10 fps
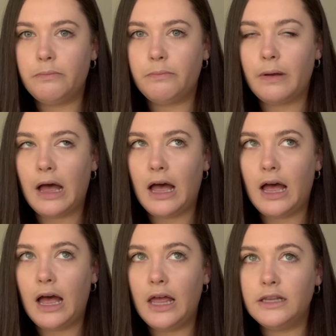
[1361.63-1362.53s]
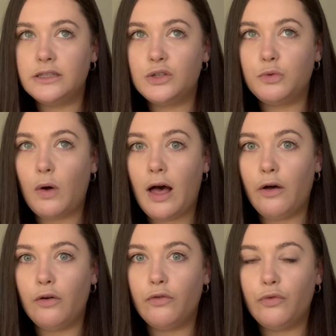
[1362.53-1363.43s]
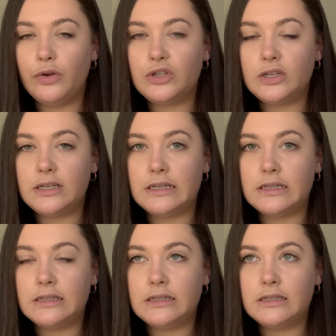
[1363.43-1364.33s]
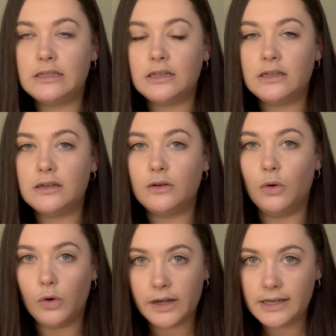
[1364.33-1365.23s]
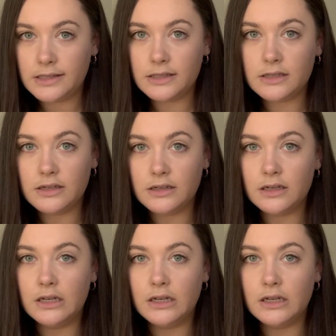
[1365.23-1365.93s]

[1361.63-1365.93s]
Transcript: part 12, which is August,